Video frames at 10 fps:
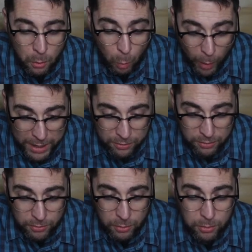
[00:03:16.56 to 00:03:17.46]

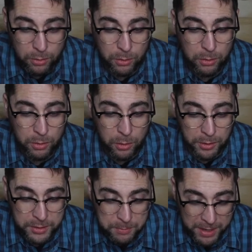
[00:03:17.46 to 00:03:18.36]
wife, nor
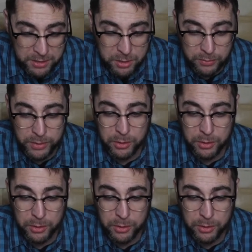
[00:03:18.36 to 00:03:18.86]
his manservant,